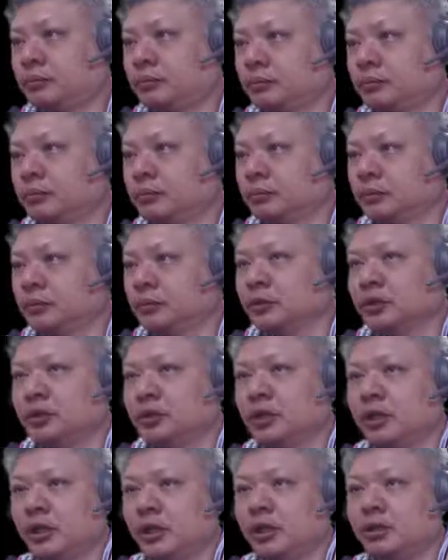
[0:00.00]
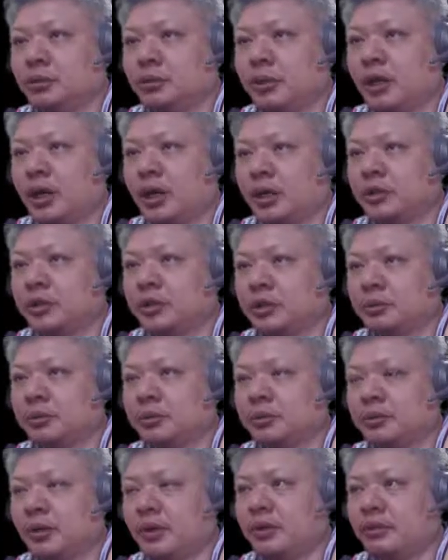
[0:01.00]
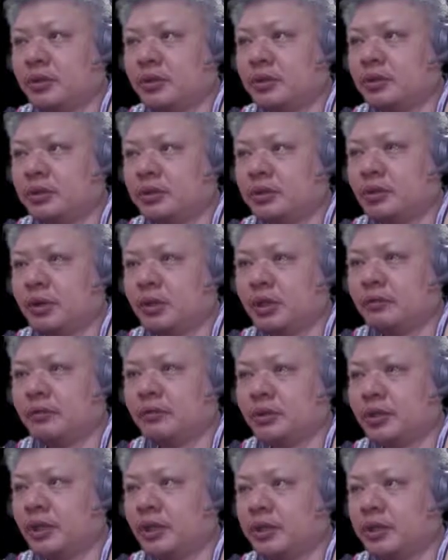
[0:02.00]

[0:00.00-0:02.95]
So that is why R6 plus 5 is not advocated.